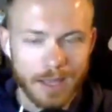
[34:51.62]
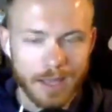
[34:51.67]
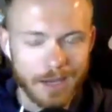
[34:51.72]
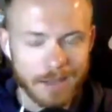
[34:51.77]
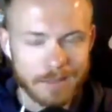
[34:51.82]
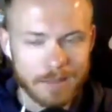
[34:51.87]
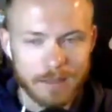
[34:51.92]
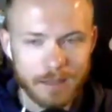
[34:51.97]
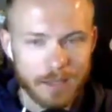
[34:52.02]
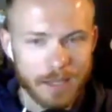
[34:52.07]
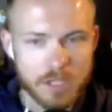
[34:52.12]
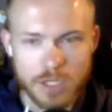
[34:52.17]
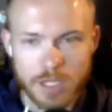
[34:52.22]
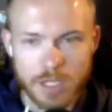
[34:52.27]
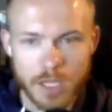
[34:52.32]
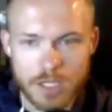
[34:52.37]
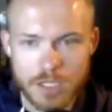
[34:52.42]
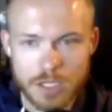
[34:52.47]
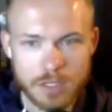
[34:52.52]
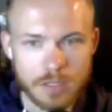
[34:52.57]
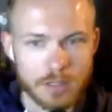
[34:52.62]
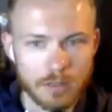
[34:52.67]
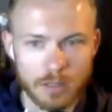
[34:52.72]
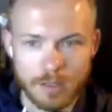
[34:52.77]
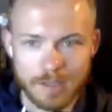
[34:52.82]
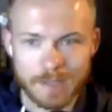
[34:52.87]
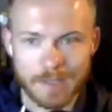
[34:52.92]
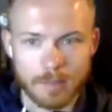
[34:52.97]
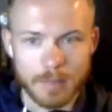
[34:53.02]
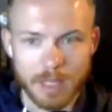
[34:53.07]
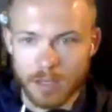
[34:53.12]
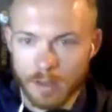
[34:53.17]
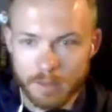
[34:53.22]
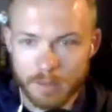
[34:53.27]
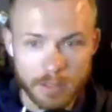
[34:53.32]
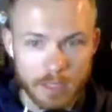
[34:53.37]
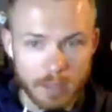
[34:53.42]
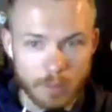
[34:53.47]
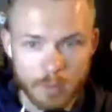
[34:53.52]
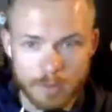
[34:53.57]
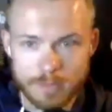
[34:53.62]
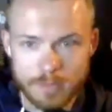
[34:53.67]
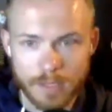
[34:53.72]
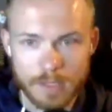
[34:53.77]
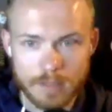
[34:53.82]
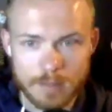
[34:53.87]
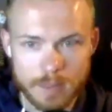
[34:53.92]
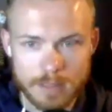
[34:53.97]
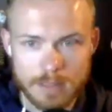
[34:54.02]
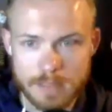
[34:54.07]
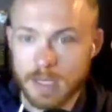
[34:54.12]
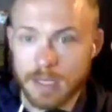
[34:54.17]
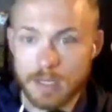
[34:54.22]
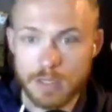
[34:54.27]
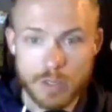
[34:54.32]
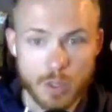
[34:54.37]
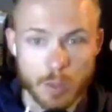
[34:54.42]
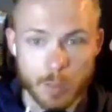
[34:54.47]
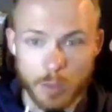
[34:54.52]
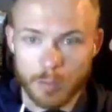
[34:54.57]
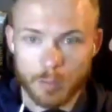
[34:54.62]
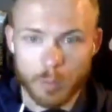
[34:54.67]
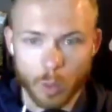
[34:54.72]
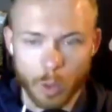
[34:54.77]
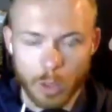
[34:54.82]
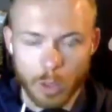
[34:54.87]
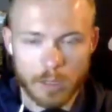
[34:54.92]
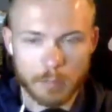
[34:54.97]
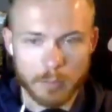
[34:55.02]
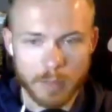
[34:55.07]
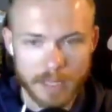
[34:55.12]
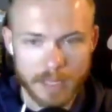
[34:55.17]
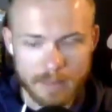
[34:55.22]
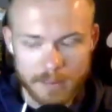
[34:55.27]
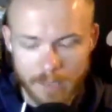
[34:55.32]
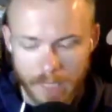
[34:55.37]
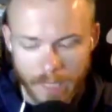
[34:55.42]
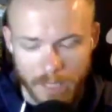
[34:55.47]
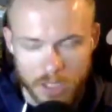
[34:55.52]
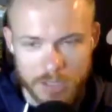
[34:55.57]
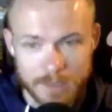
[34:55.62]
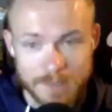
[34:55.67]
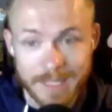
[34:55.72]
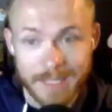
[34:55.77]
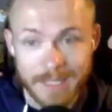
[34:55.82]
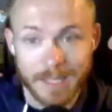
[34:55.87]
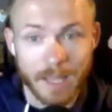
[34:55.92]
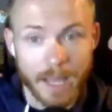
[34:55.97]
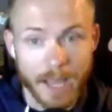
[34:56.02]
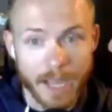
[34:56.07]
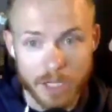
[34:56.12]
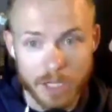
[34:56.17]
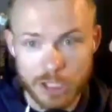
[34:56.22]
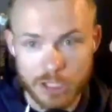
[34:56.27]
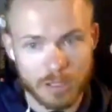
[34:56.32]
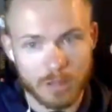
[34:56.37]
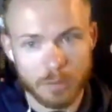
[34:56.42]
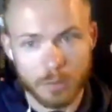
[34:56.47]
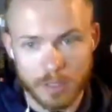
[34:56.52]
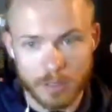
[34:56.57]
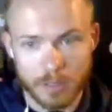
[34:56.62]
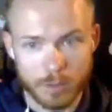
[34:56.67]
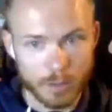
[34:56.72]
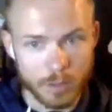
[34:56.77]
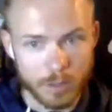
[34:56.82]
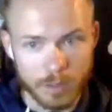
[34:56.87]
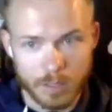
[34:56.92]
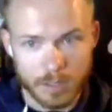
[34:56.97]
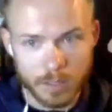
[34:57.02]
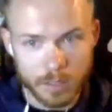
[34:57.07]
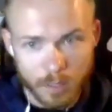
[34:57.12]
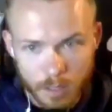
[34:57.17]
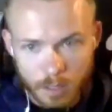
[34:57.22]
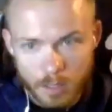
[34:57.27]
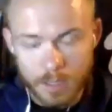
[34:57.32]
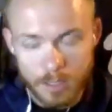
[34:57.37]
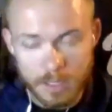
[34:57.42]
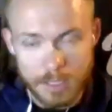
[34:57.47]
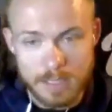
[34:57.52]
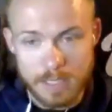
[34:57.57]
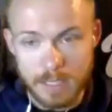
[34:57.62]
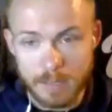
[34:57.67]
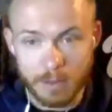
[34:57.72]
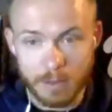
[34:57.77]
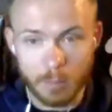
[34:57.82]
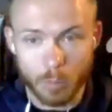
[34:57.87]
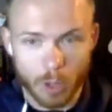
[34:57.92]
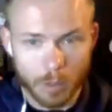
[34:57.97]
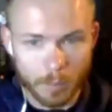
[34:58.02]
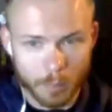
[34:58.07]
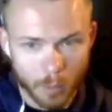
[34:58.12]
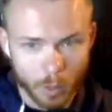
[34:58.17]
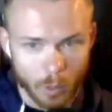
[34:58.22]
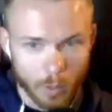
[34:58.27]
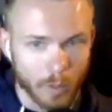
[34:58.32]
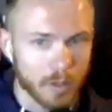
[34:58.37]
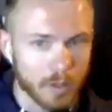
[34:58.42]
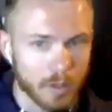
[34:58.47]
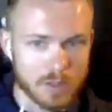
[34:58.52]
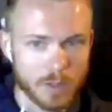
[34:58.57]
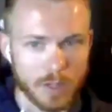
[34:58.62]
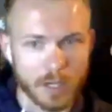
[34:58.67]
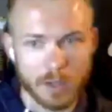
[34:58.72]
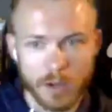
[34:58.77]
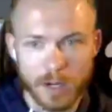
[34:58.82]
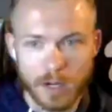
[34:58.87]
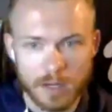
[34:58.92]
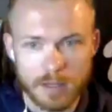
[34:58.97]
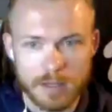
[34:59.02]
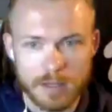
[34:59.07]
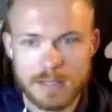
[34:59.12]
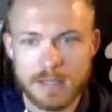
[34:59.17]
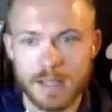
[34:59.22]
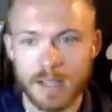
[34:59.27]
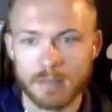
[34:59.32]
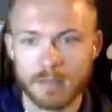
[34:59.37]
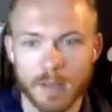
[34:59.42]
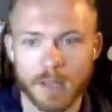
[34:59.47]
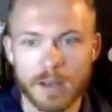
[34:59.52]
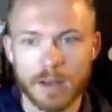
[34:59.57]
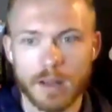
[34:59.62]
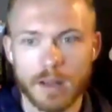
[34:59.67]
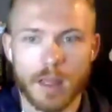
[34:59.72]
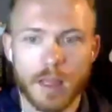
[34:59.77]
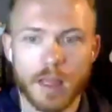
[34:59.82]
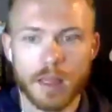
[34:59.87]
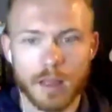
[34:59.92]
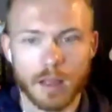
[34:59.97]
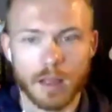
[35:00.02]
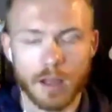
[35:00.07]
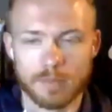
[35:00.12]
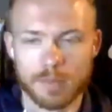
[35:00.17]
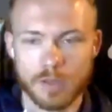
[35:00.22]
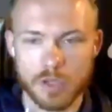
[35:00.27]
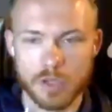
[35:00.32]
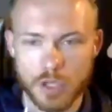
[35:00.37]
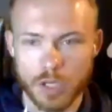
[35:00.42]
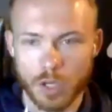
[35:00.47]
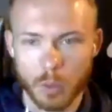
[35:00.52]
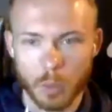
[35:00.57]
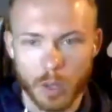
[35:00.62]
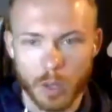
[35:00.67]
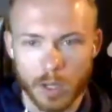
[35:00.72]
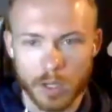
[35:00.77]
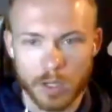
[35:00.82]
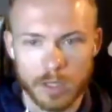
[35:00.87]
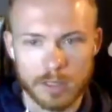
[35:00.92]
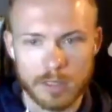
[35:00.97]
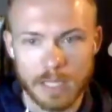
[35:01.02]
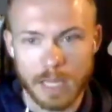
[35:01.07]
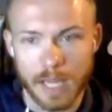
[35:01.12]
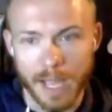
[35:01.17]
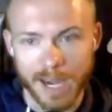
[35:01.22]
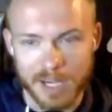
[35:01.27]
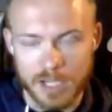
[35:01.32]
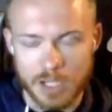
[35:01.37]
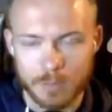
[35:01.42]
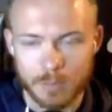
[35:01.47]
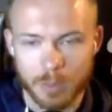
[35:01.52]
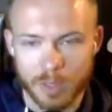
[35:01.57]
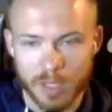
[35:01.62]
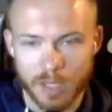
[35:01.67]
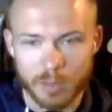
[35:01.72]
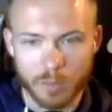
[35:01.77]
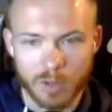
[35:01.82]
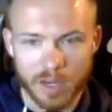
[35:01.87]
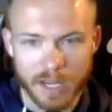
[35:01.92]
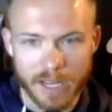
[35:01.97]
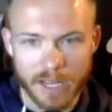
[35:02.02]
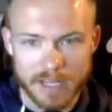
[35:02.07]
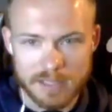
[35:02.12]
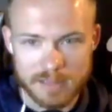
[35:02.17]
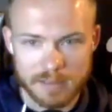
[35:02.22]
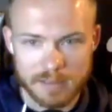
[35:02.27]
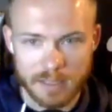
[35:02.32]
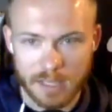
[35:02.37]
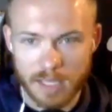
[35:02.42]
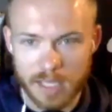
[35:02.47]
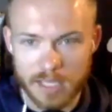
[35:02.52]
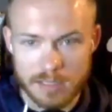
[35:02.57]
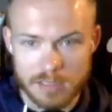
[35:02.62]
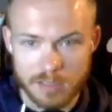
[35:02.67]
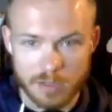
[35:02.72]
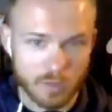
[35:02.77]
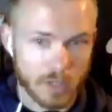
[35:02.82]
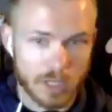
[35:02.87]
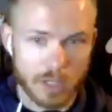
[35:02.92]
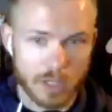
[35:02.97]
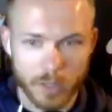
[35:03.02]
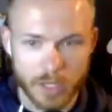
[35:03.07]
And I think education and learning about everything we've talked about today is super important, but I think actually taking action on what you're learning is even more important. So I created a segment of the show called The Action Plan, where I ask the guests three